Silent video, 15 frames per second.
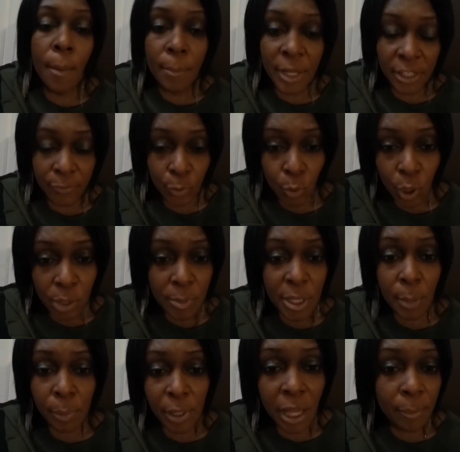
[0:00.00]
But if you want to
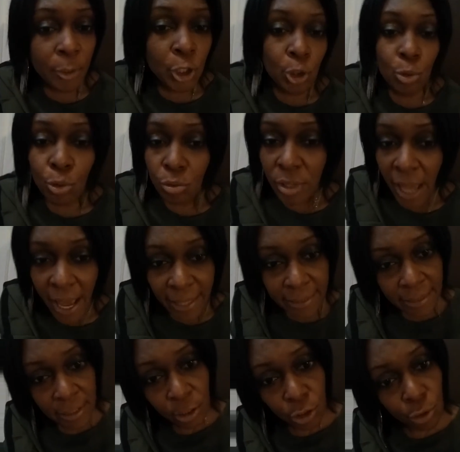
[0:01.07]
be a plumber, you do not
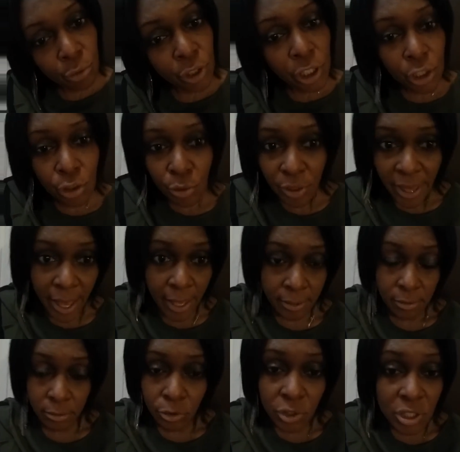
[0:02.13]
need a degree to do that.
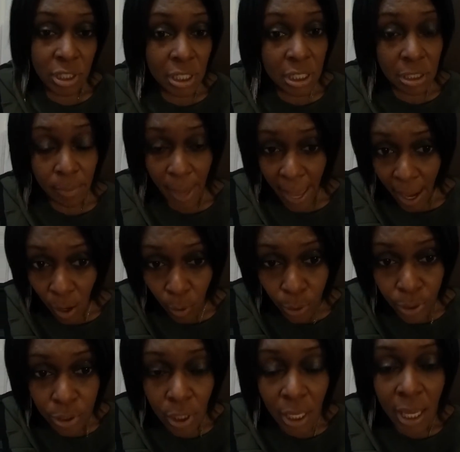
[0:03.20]
You just need some
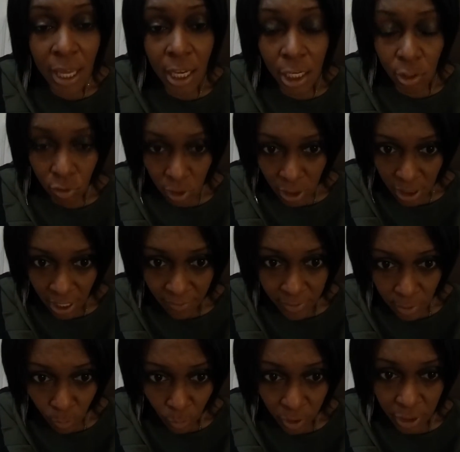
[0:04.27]
hours, and you need to have
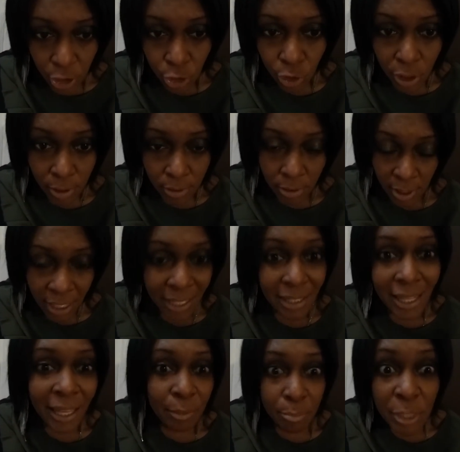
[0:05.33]
someone that can like